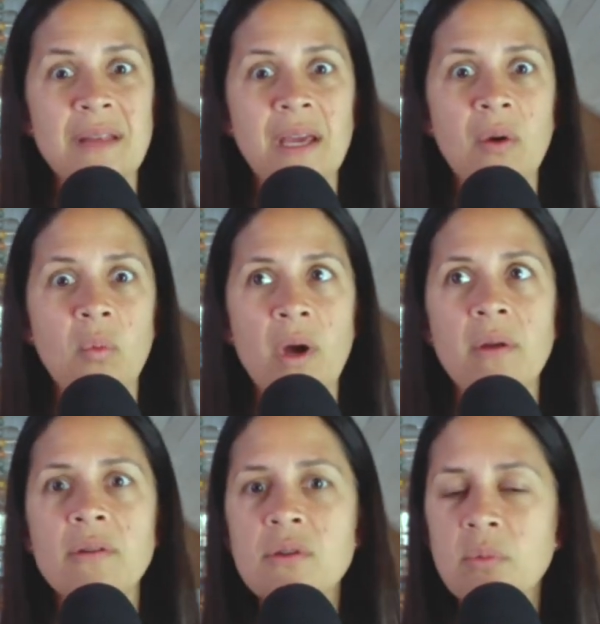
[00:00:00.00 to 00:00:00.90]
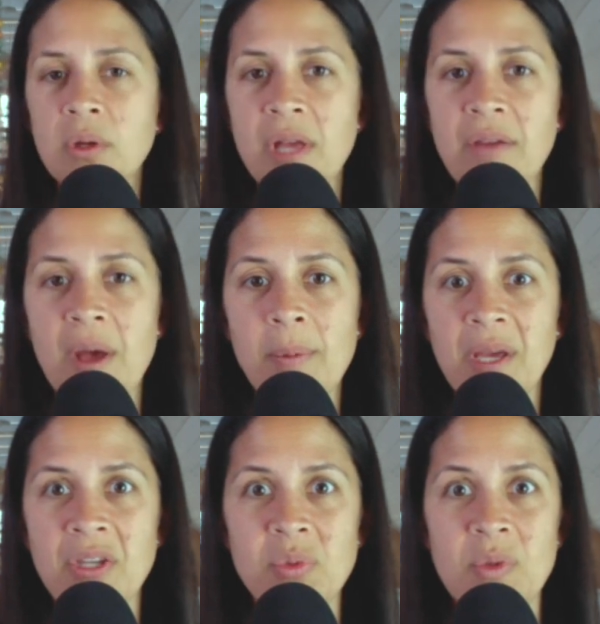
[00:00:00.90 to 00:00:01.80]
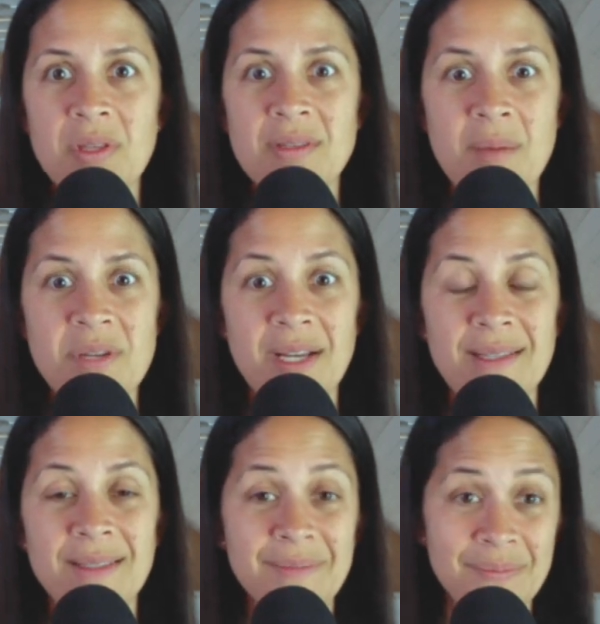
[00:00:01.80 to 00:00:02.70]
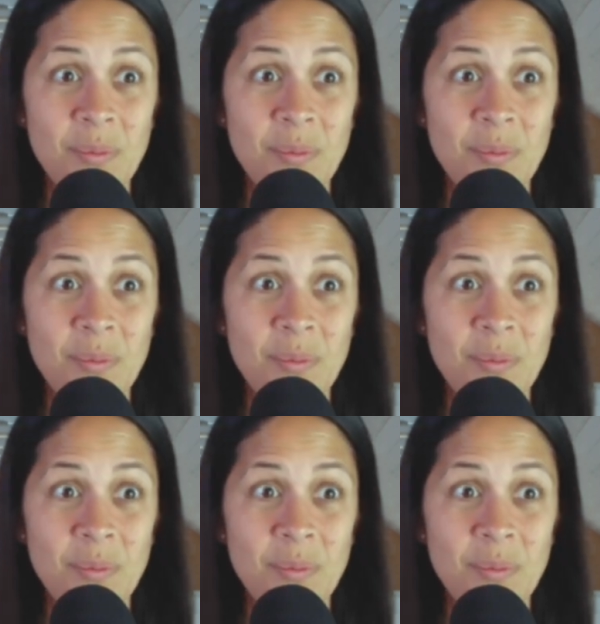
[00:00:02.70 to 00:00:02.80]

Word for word: like, what is a real life application with this object?